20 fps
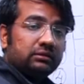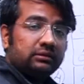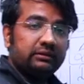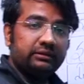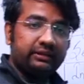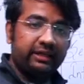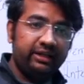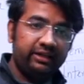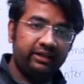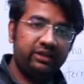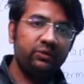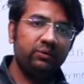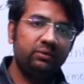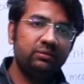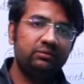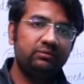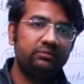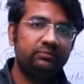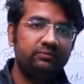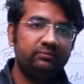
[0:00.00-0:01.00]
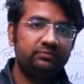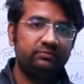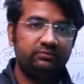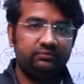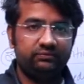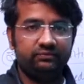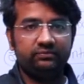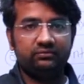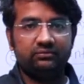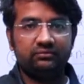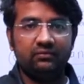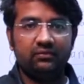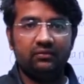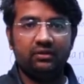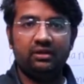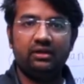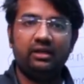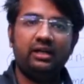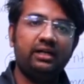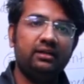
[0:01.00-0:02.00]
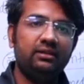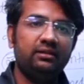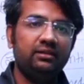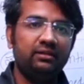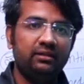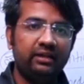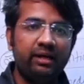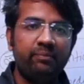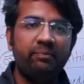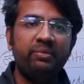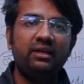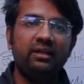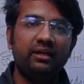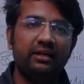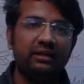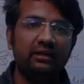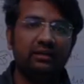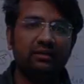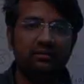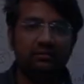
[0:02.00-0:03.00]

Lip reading: thank you and happy learning.